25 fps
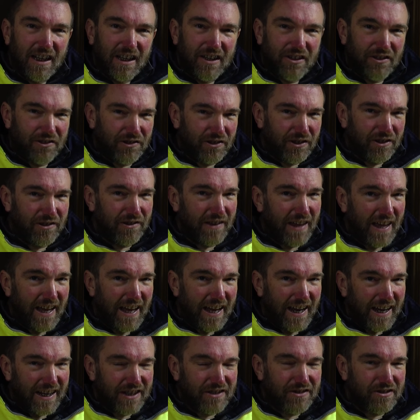through that
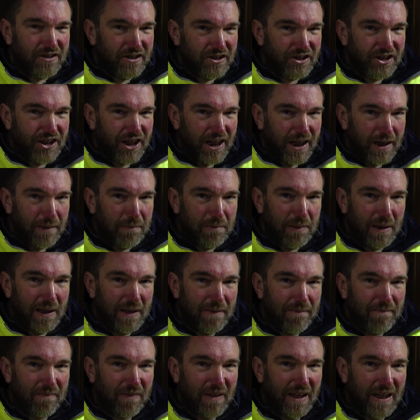extra cheap
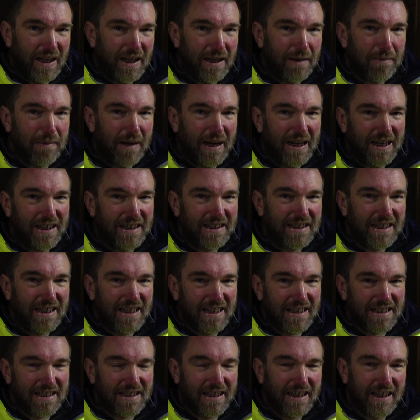eBay
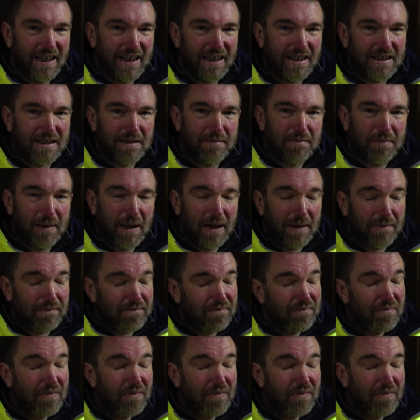diesel heater, but